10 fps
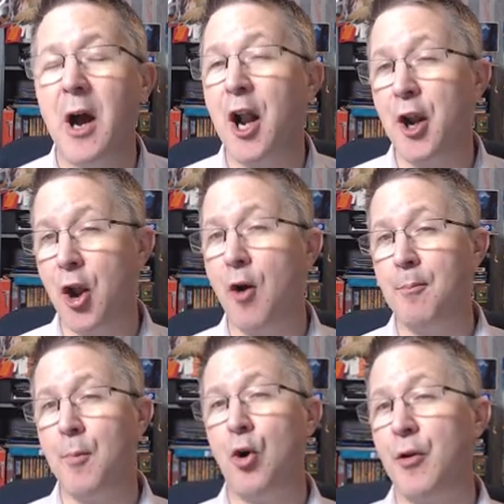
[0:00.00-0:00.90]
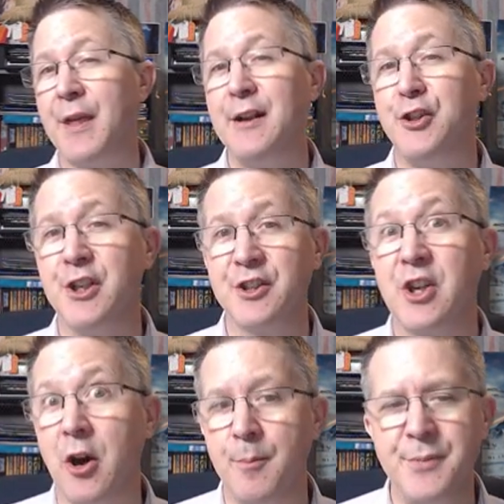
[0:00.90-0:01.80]
a lot more than just
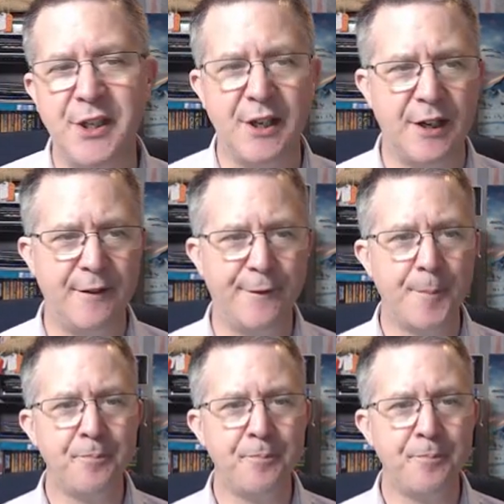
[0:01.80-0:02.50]
observe.